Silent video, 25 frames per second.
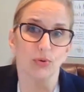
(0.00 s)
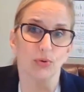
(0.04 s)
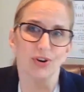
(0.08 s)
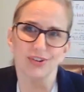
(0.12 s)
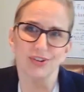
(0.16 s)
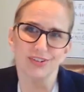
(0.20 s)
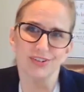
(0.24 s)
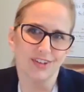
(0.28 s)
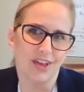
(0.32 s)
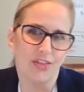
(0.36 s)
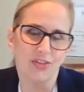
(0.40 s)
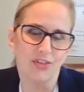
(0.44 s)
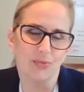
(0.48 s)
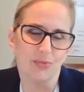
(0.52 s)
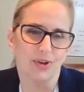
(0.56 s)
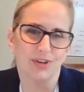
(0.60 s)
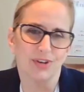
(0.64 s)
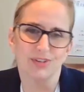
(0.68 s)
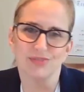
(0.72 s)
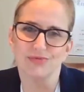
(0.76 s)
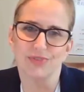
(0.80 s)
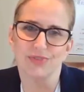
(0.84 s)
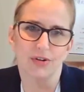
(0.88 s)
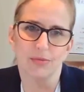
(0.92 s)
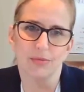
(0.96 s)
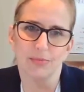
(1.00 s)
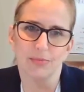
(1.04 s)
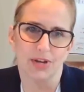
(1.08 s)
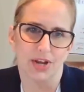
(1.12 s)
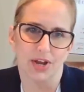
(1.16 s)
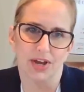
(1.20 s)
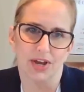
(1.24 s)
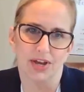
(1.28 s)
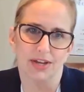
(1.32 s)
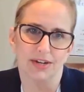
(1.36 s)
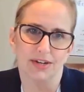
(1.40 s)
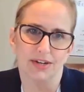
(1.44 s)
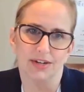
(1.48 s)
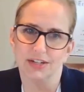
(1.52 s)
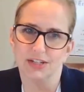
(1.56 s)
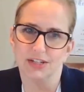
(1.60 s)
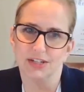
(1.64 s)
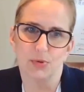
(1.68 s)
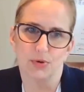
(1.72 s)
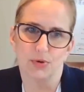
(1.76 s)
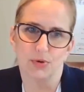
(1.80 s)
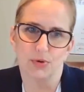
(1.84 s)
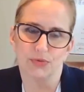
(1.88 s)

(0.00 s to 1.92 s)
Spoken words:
where another one is very benign and it's